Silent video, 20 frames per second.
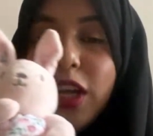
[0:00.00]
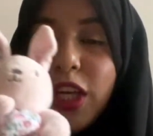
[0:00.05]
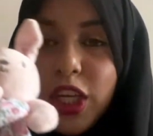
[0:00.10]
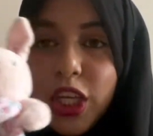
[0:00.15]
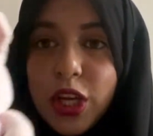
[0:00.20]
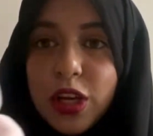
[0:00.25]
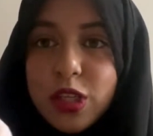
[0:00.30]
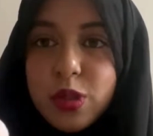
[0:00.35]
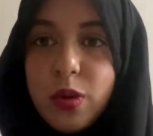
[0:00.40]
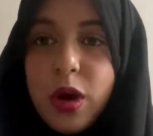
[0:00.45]

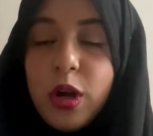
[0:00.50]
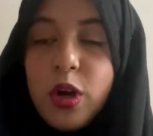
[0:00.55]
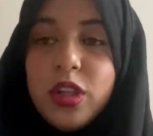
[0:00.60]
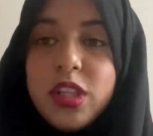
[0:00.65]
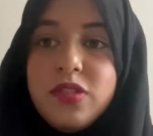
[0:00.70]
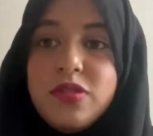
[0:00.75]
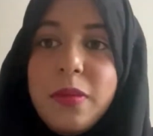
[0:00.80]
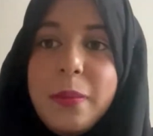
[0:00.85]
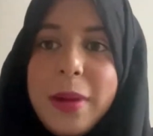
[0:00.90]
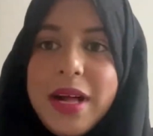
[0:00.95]
cute as well. I got
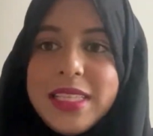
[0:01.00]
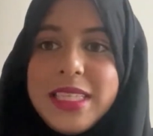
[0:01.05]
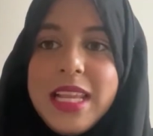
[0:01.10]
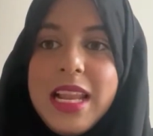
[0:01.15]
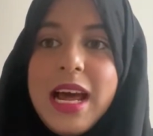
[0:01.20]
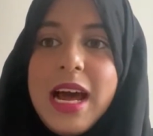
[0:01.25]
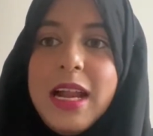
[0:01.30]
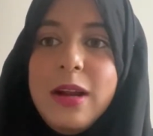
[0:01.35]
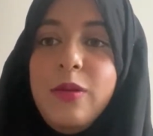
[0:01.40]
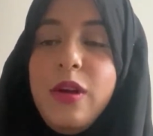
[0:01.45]
this from
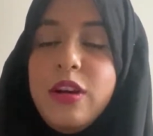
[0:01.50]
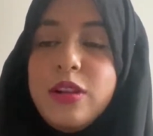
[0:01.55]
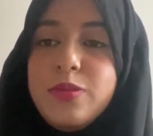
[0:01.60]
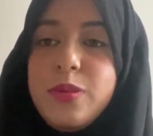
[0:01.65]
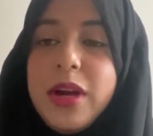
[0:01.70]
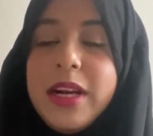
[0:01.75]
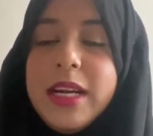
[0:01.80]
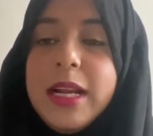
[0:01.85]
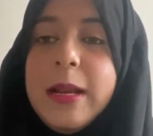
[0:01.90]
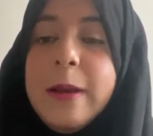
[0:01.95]
Matalan when I was
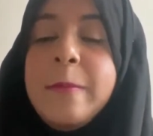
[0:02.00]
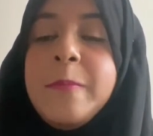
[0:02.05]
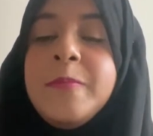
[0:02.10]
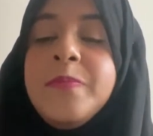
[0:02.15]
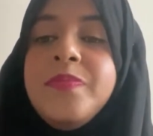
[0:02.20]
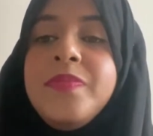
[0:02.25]
pregnant.